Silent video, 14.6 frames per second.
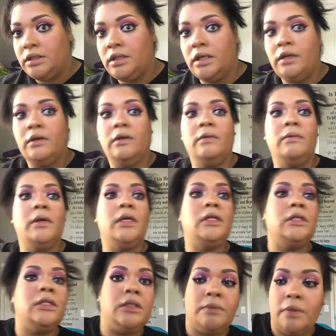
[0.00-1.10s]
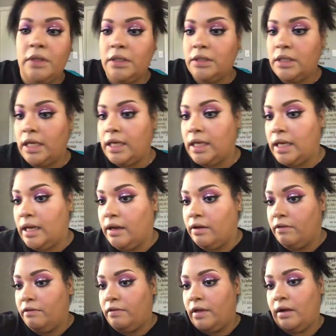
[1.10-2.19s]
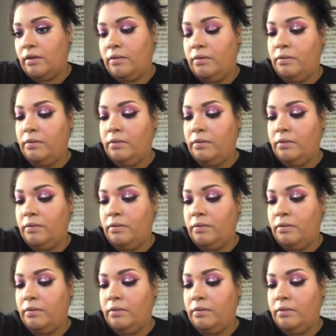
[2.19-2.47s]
So I just want to take care of that